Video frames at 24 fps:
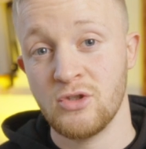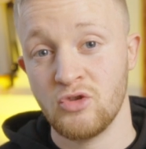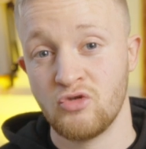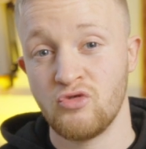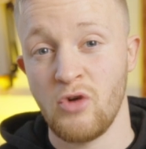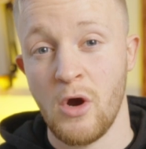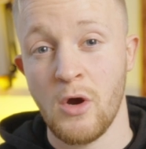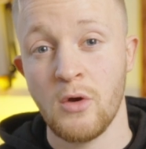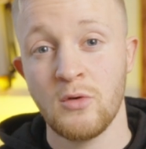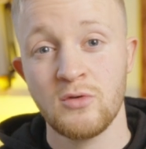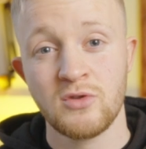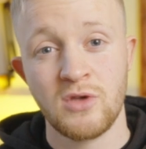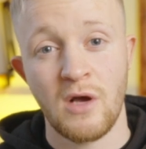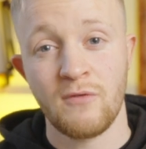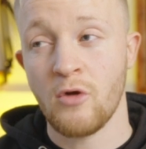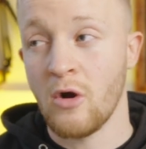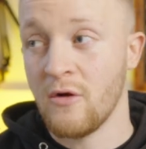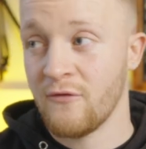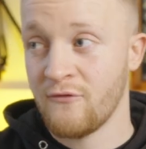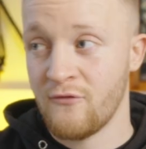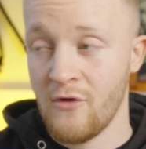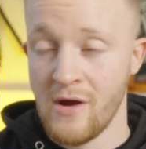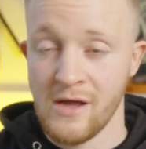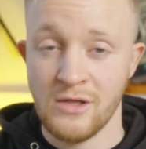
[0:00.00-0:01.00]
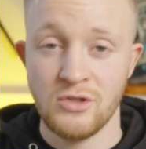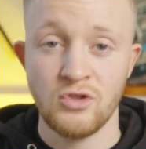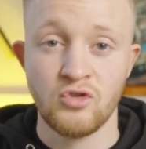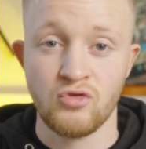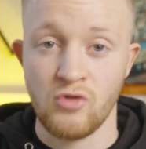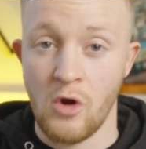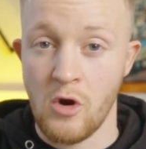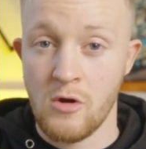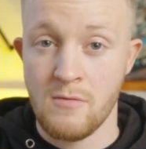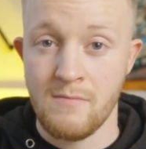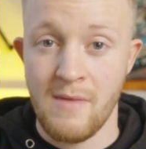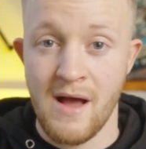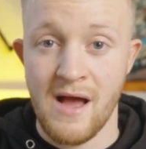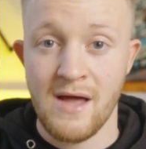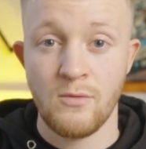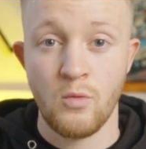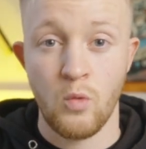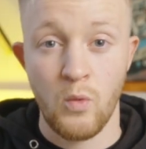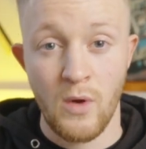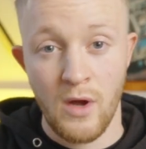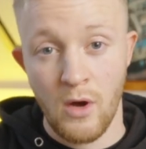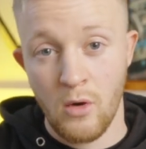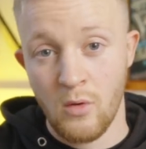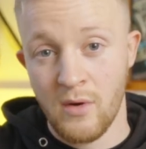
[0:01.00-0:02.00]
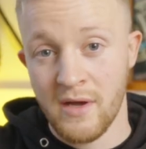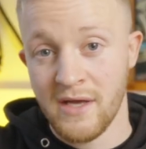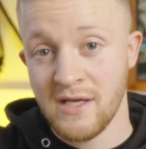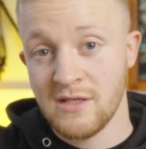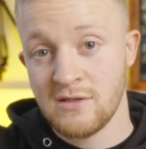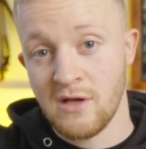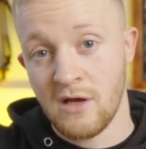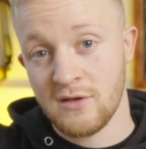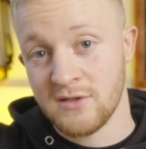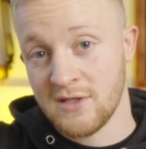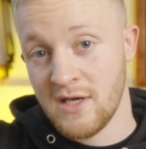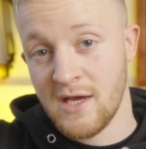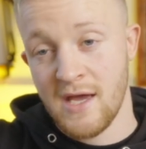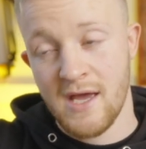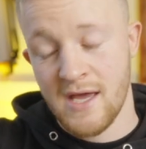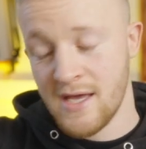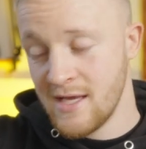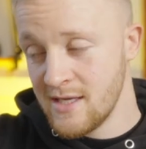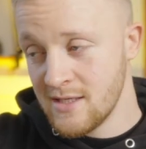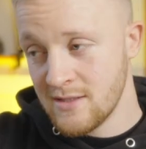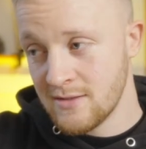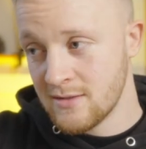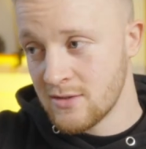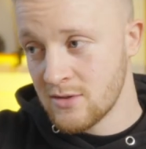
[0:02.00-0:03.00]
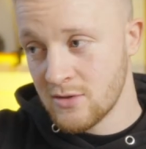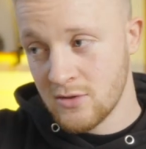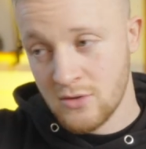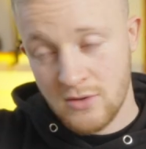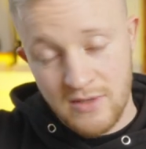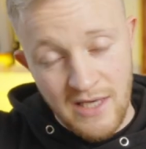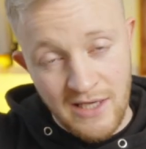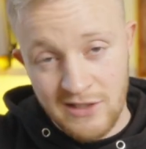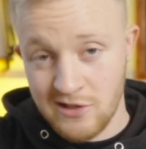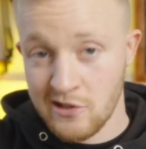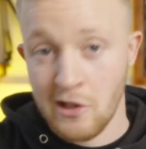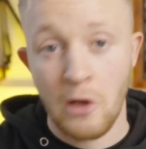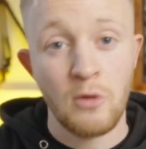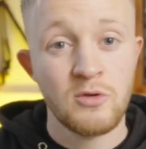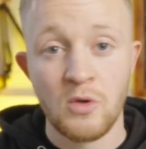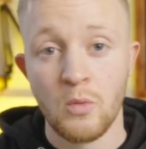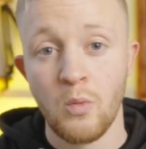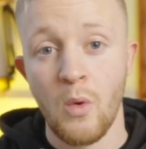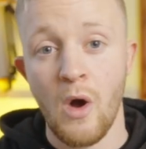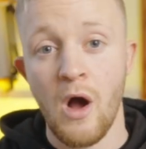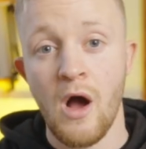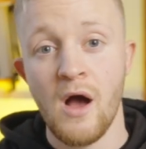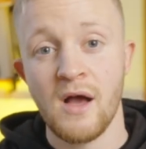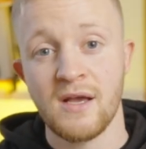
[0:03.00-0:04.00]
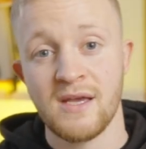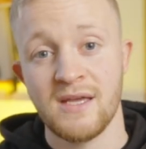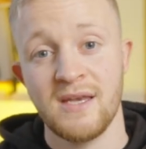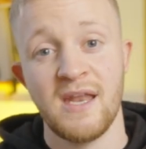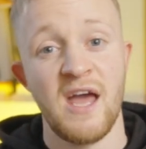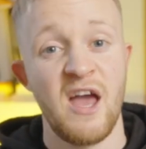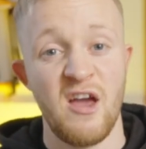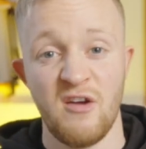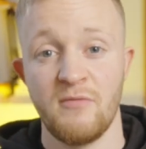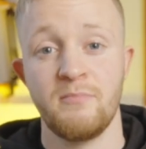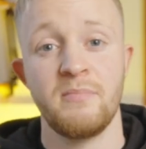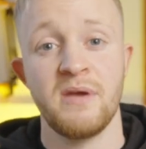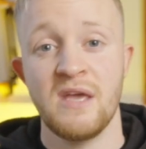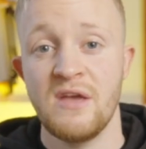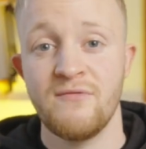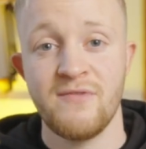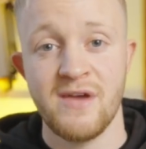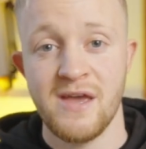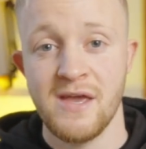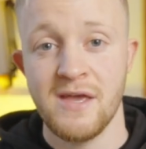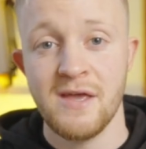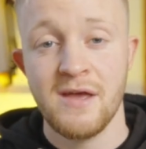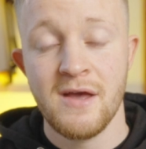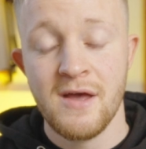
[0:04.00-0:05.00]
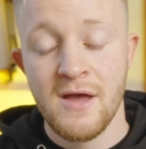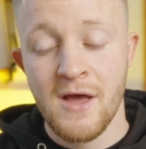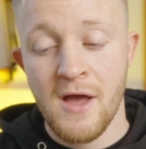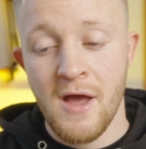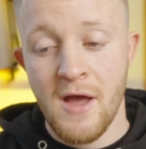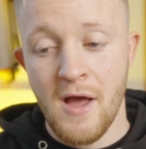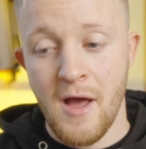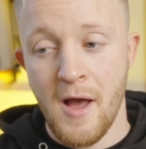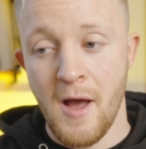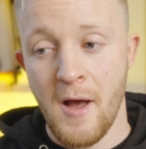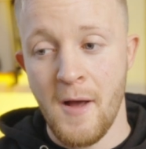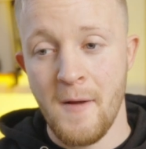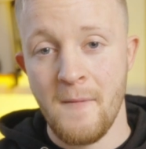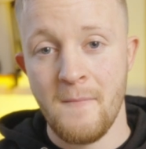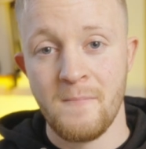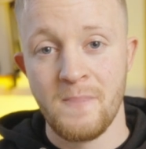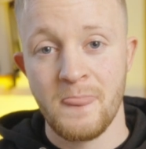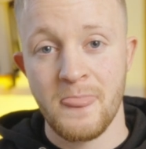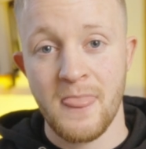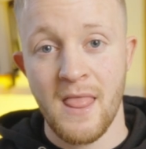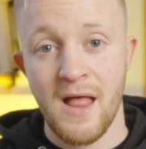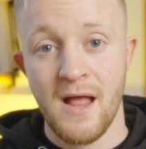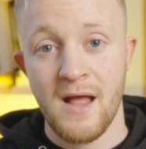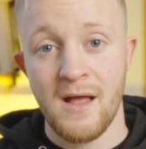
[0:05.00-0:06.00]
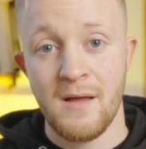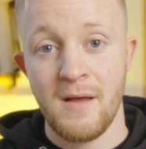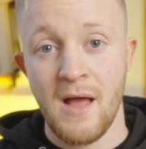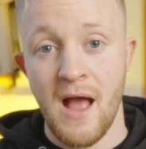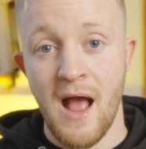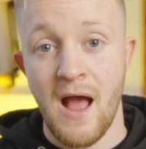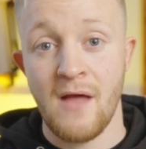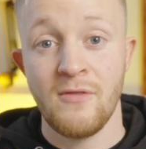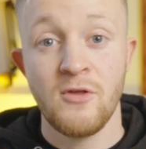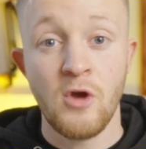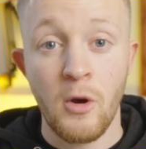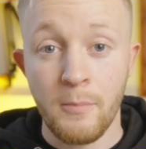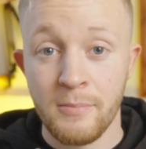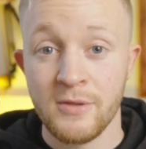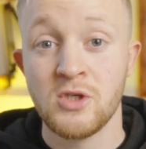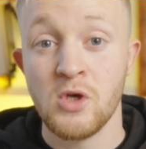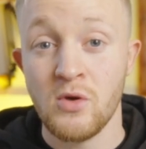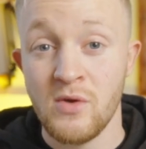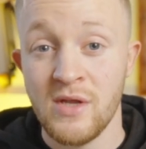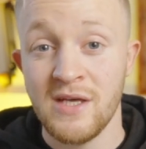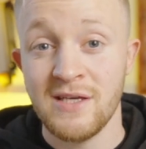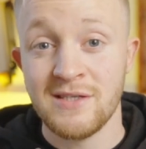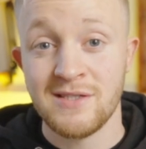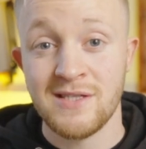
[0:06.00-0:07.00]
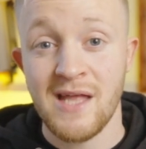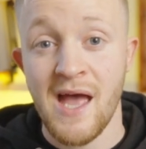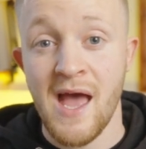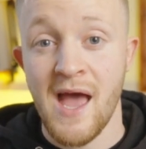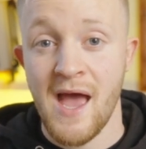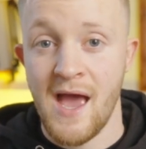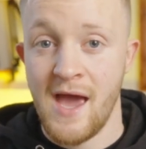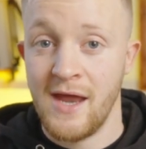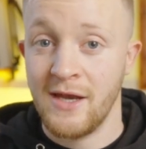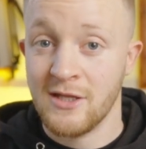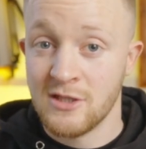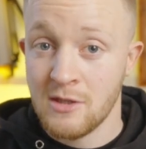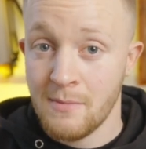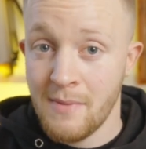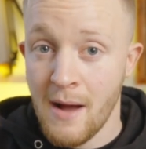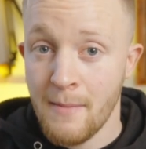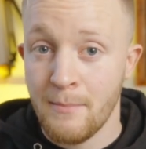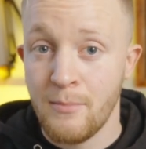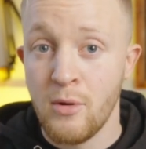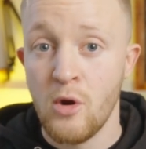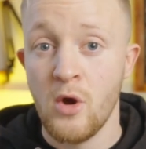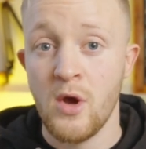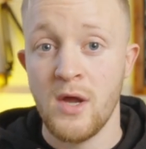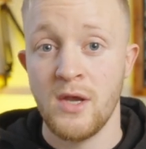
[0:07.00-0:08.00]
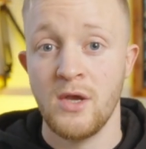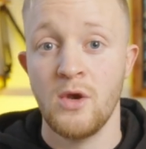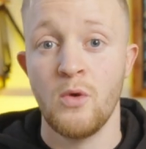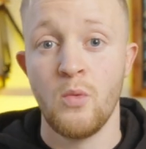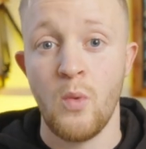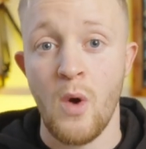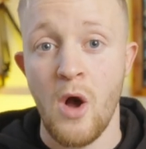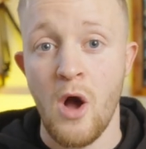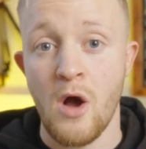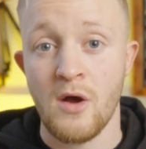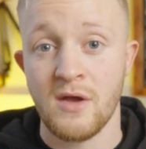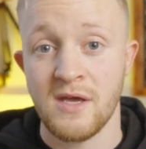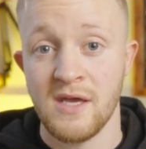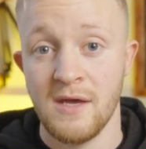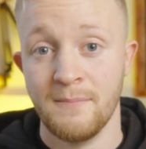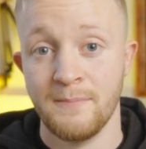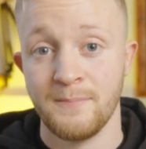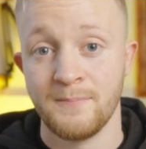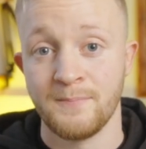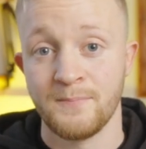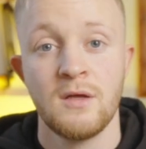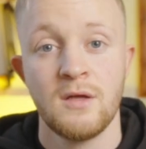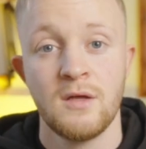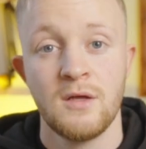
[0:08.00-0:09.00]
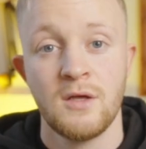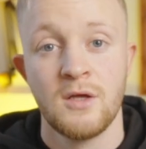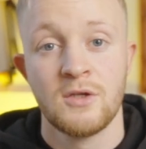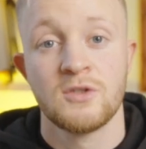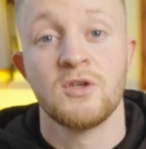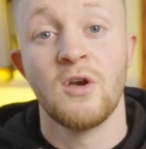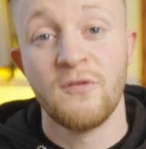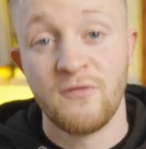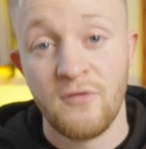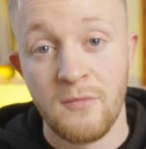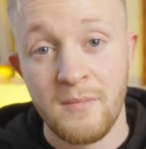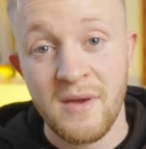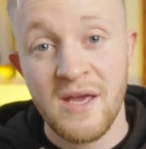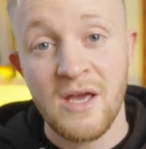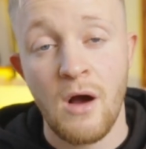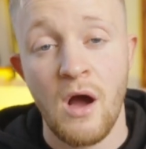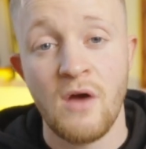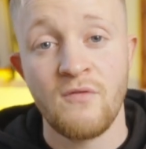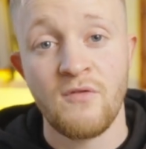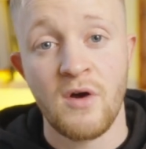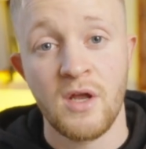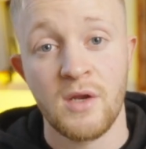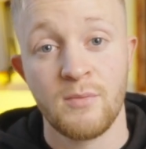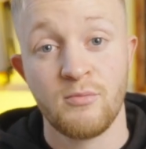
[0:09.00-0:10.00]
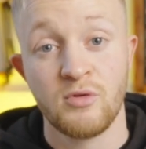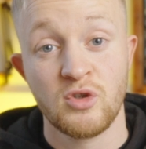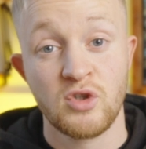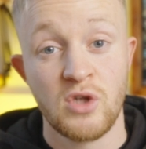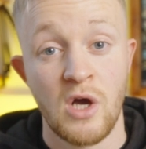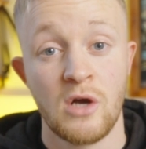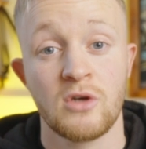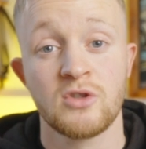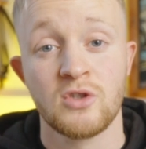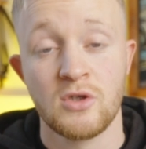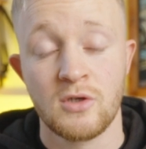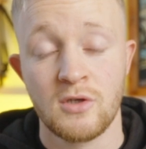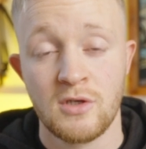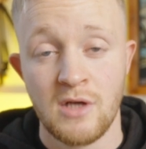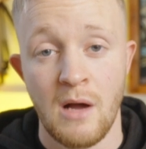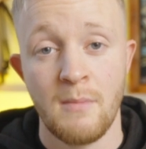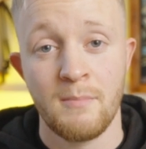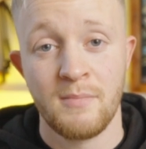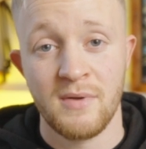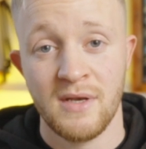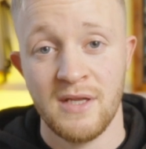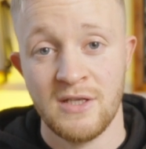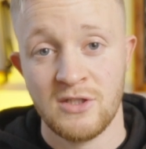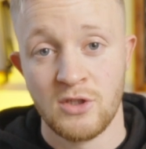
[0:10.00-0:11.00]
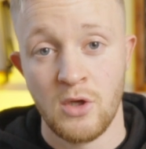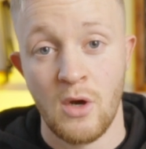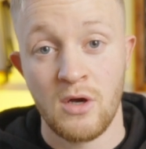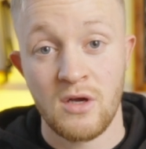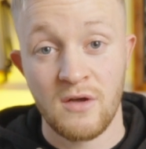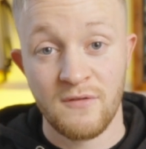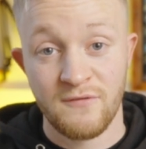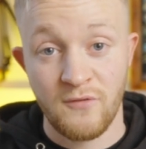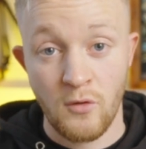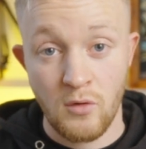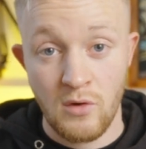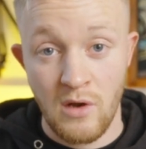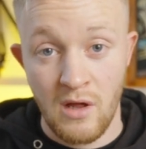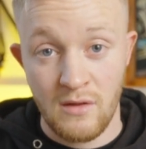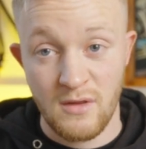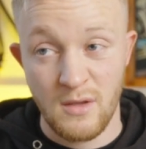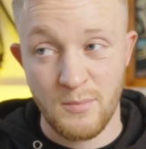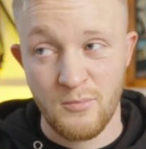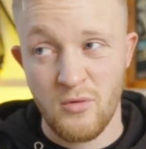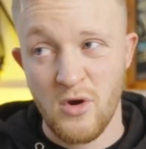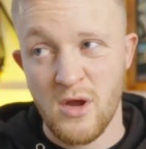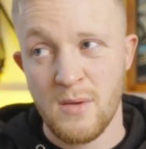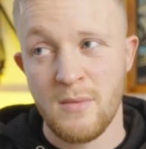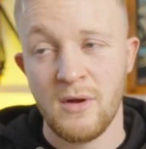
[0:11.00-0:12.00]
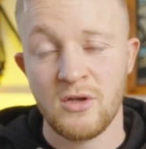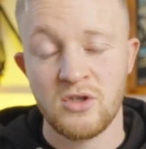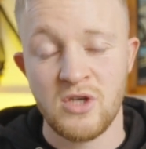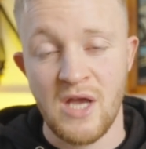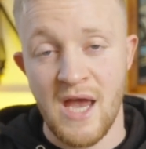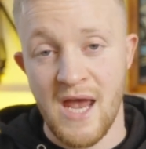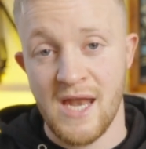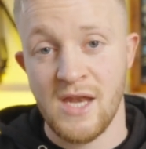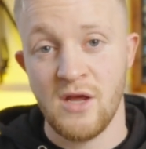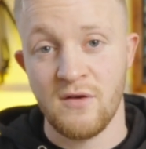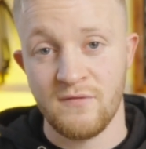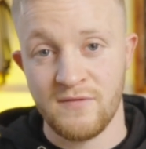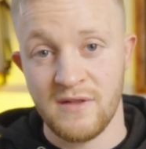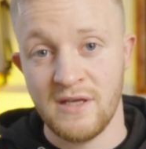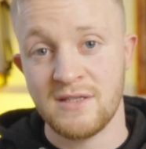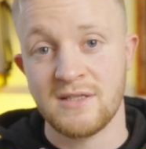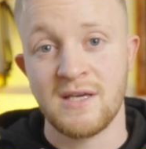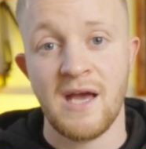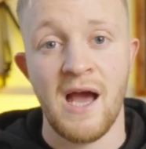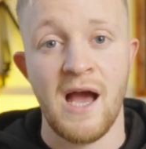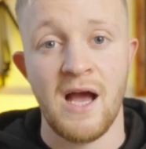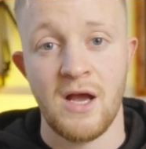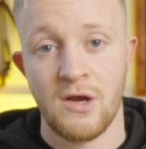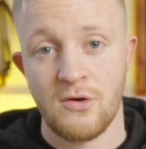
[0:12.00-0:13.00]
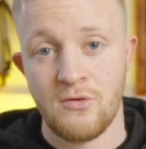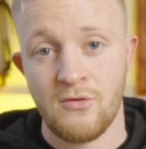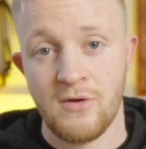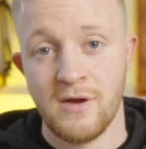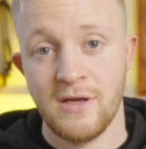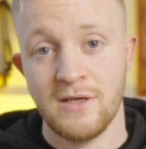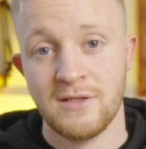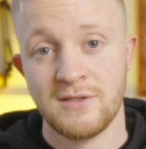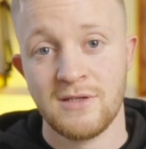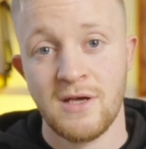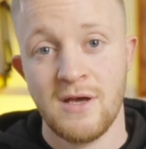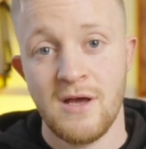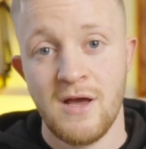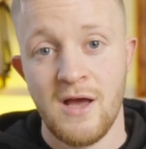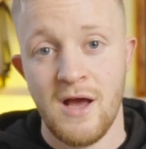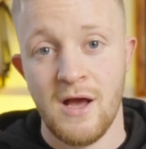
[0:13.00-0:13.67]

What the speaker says: in drones. I've got a friend, Drone Man Will, he does it. He gets loads of work in FPV, and the opportunity's there, and it's about putting the work in. So for me, I run a production company, so I could fall under pretty much any of these categories.